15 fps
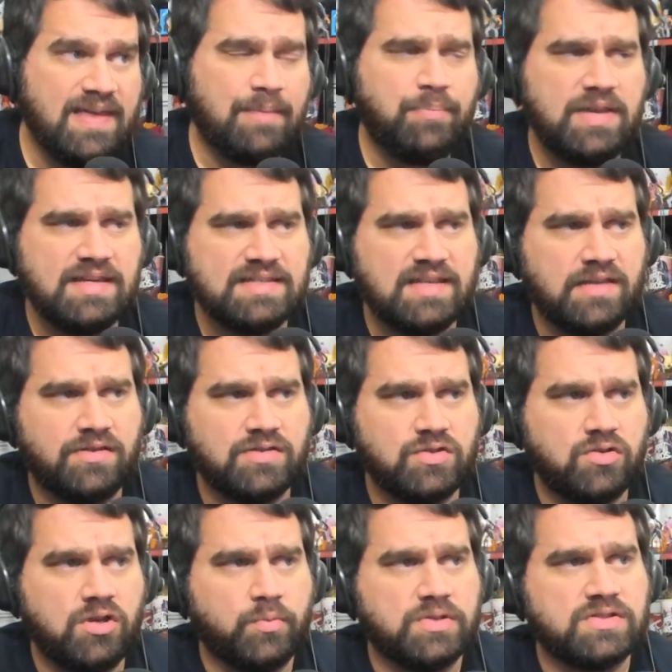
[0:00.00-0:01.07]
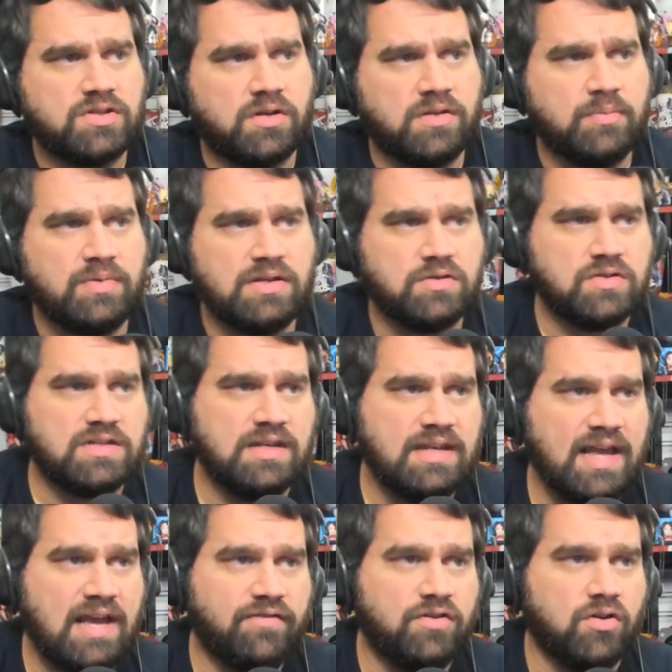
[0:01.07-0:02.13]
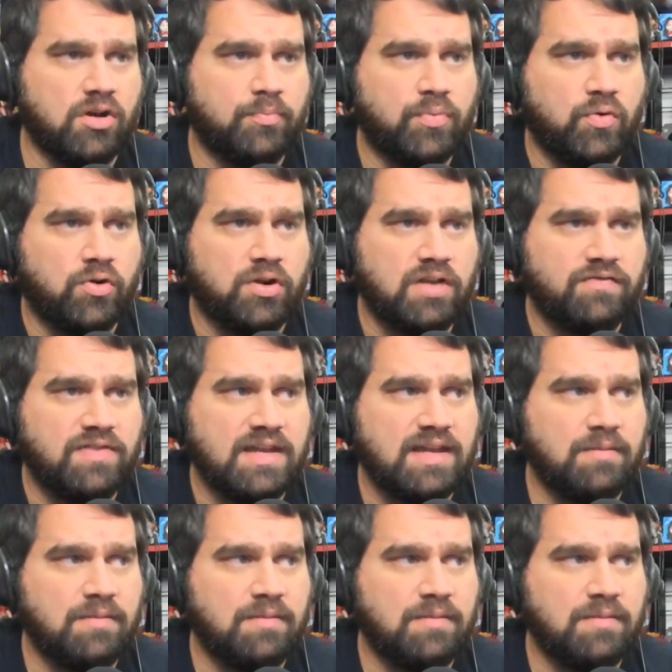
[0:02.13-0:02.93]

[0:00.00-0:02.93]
That being said, the studio would certainly be interested in having her on board